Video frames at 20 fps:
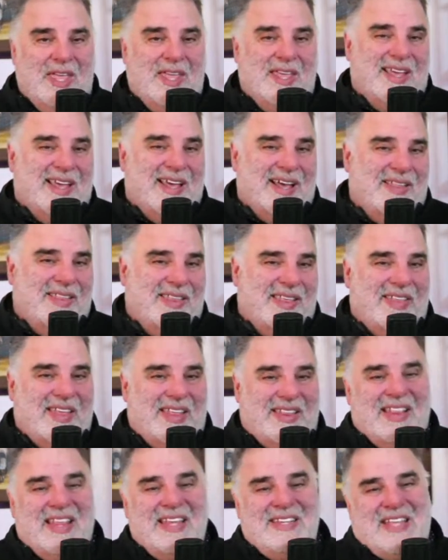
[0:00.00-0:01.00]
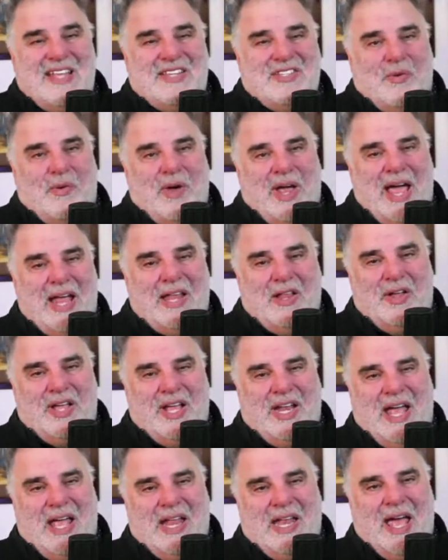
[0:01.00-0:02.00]
At least that's the way I look
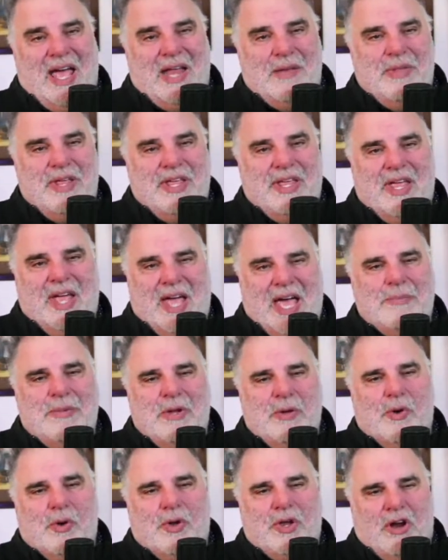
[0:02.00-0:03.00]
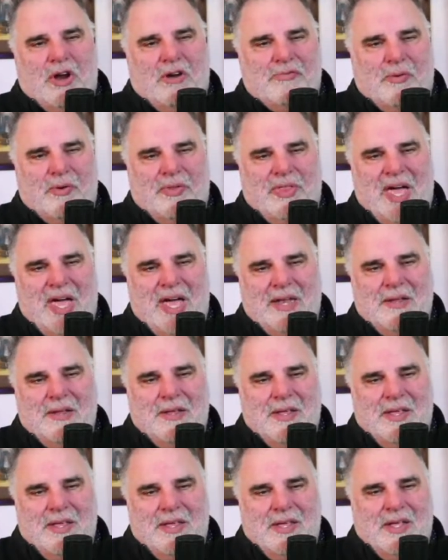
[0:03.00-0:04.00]
at it. I'd be real careful with
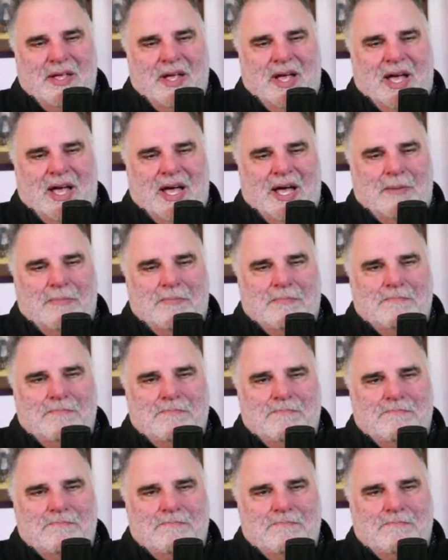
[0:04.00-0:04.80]
that.